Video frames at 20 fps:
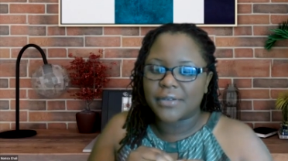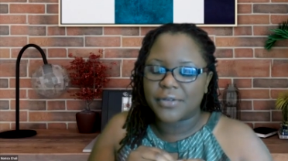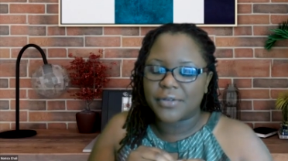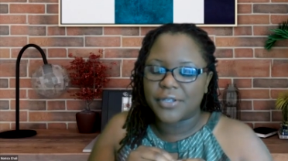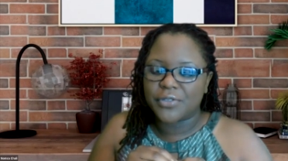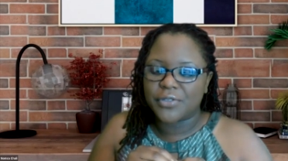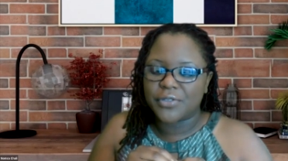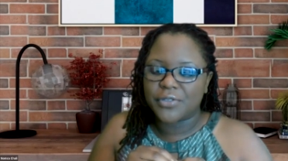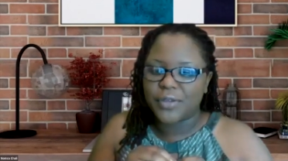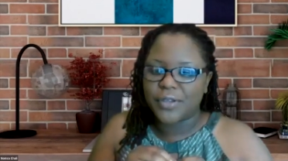are we
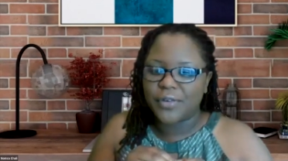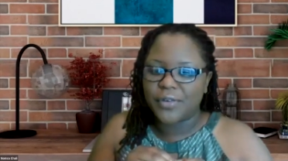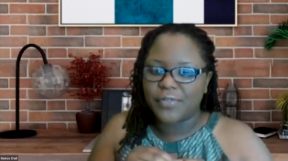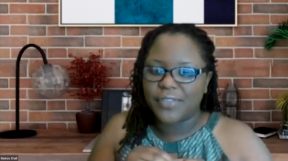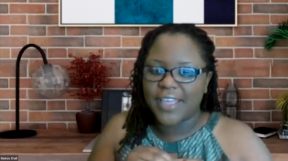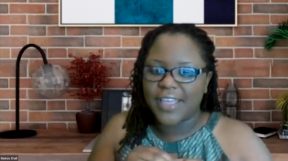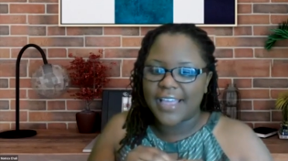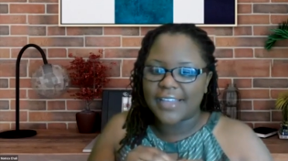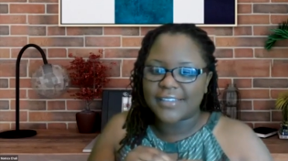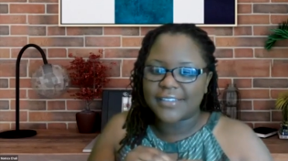doing of
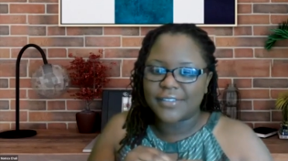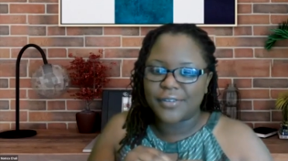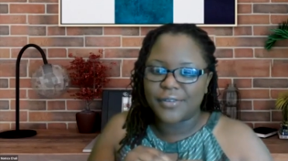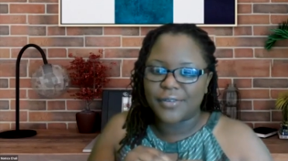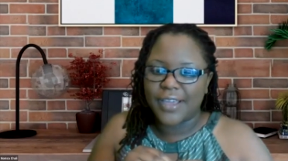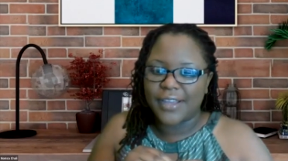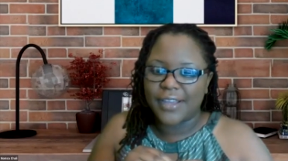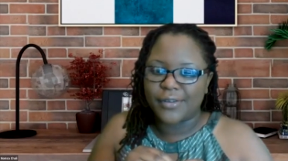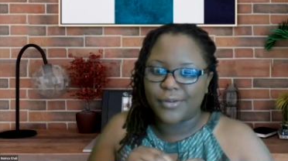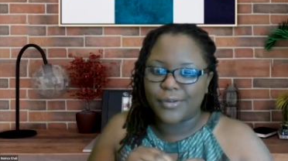that? You
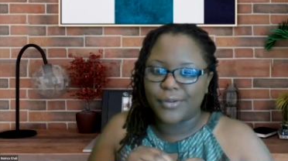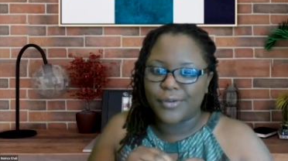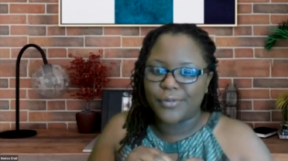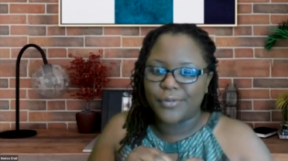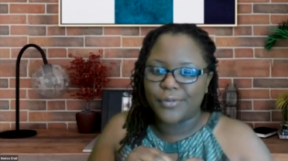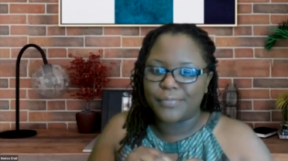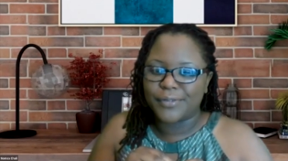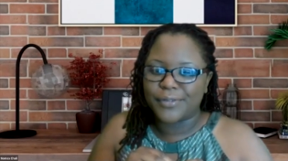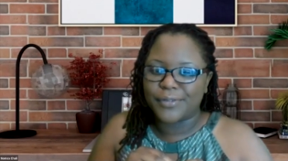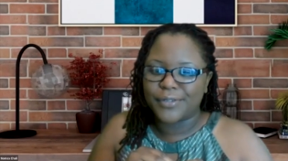know, I don't
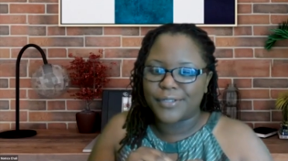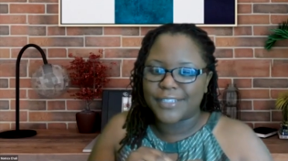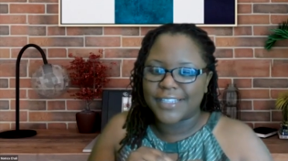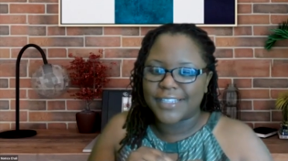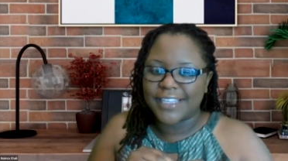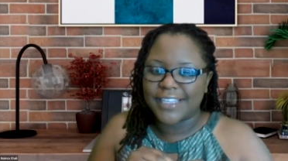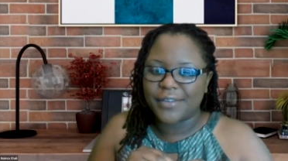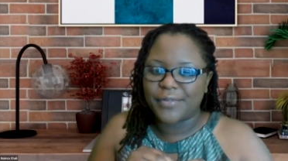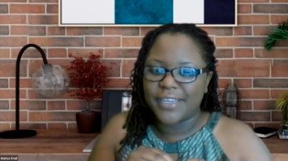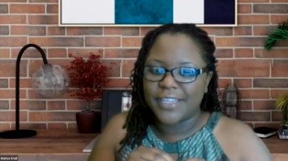know, because I
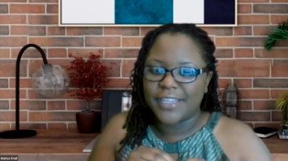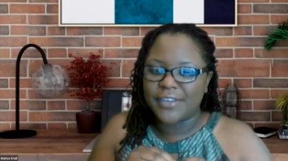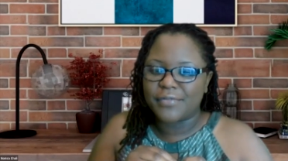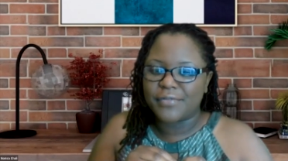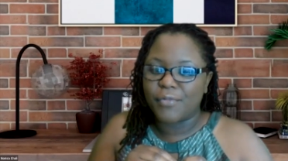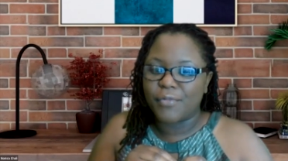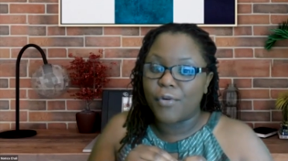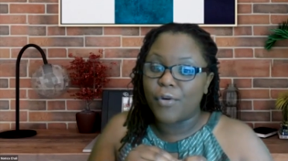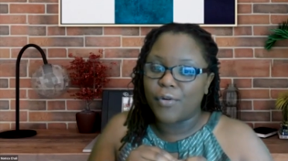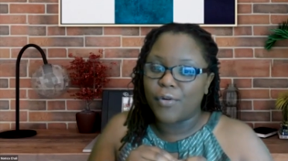think we need
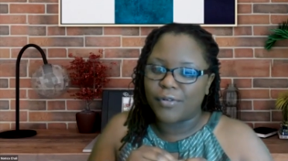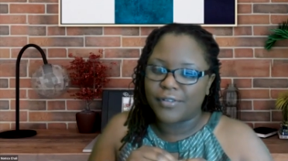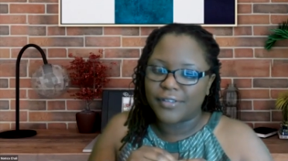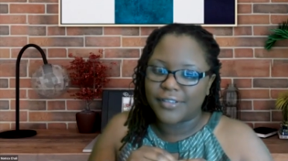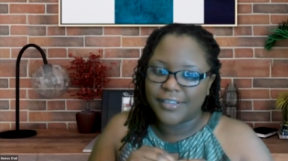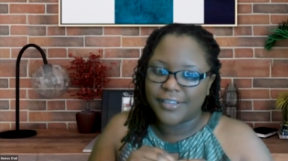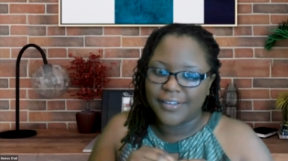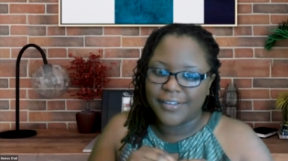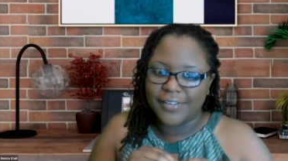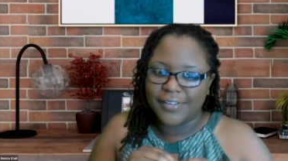more,
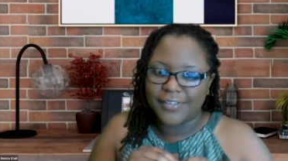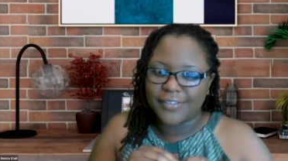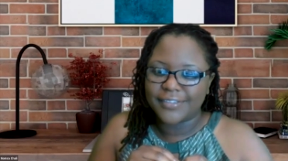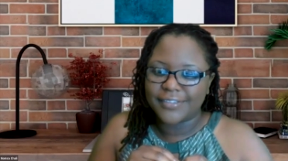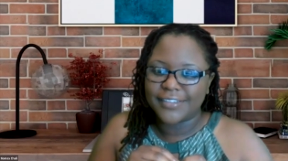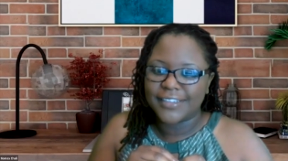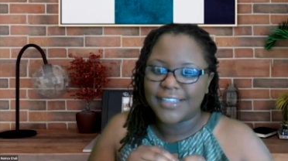you know.